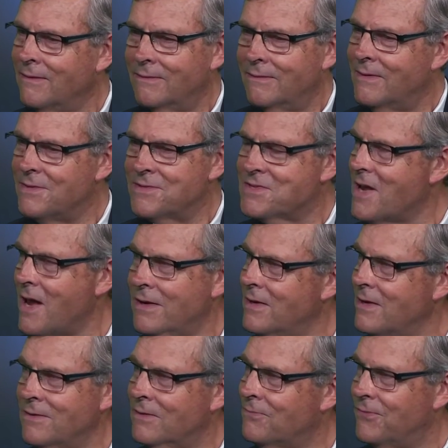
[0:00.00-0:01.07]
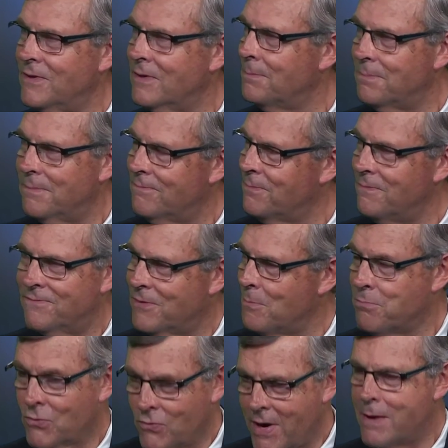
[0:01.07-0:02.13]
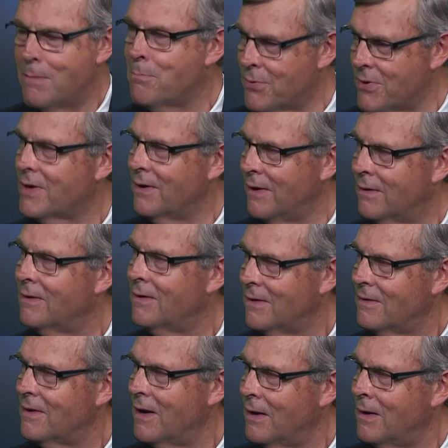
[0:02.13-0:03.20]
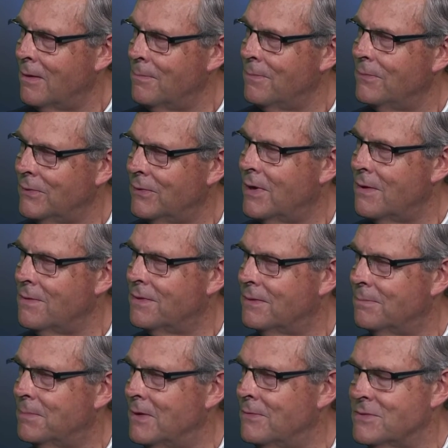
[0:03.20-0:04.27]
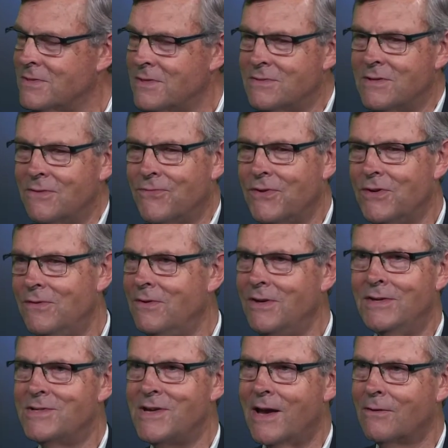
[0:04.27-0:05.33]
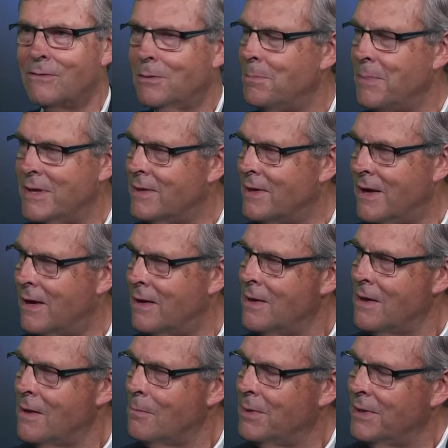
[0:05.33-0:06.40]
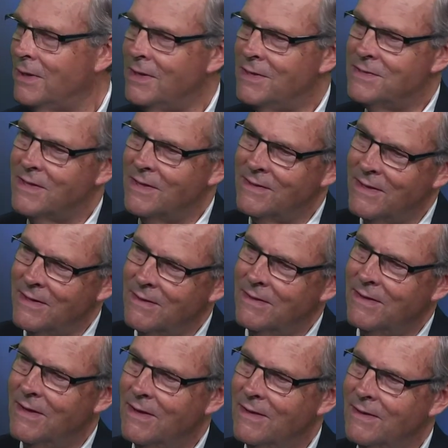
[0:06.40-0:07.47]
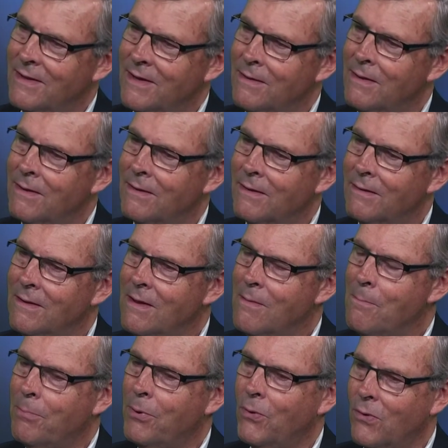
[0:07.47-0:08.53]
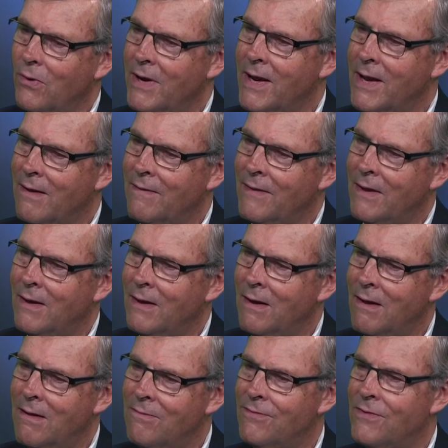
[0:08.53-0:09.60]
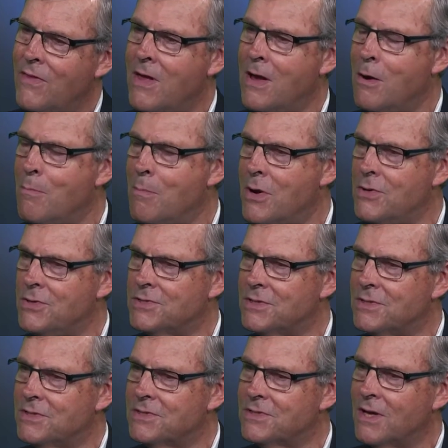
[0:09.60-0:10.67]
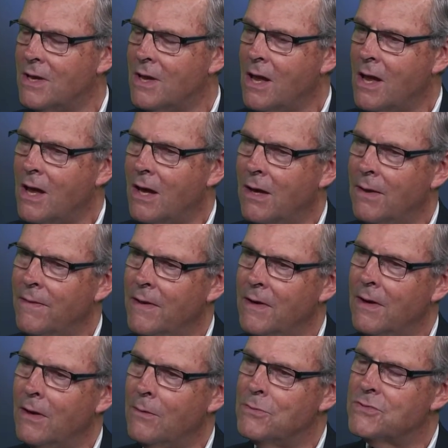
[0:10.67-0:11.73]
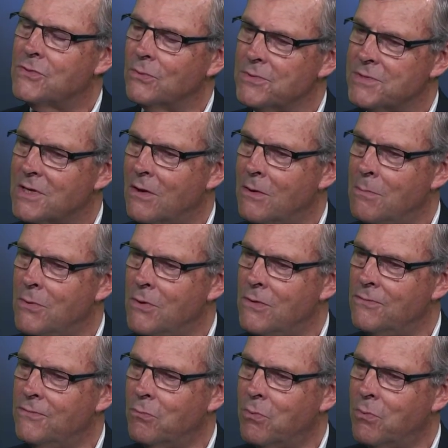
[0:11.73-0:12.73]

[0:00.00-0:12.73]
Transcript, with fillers: they're standing for for Great Britain. Um, you know, the, it was as if the Union Jack would be there, but they they are pouring out their love and their emotions. And then I was also moved